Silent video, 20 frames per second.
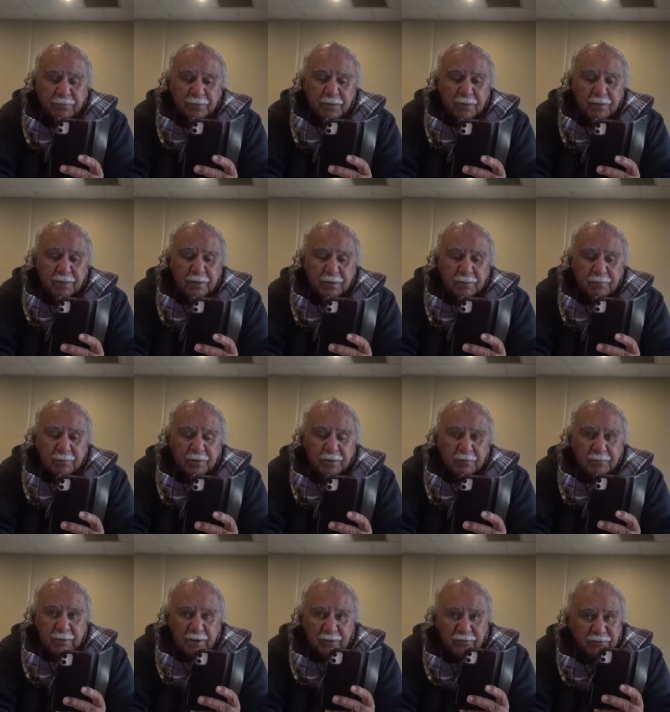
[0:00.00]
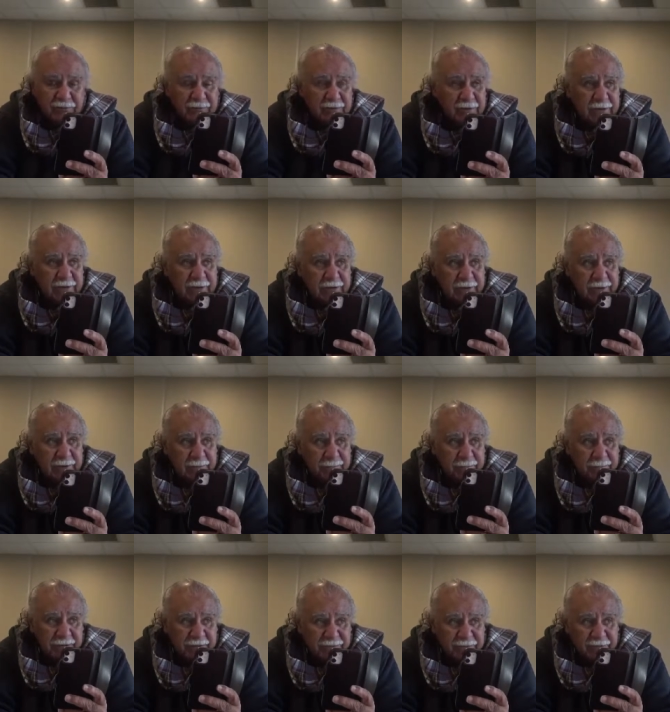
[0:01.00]
um, emotionally,
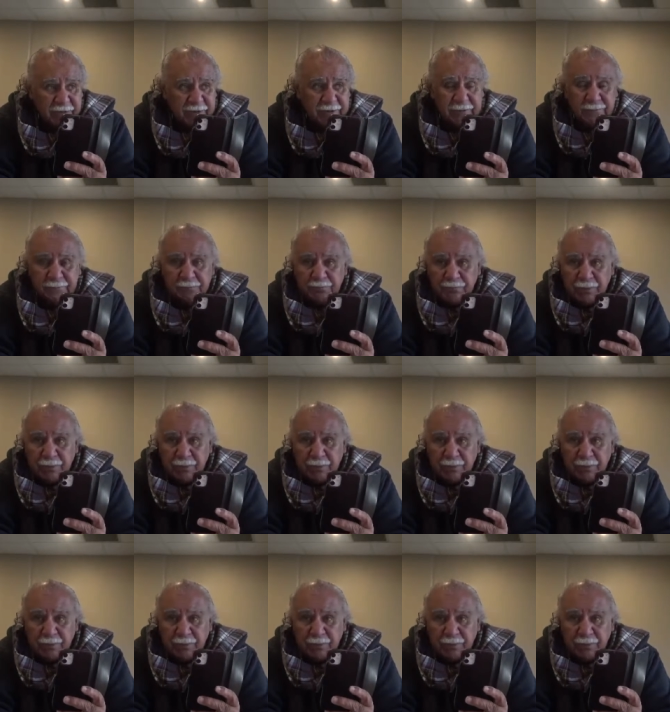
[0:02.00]
mentally,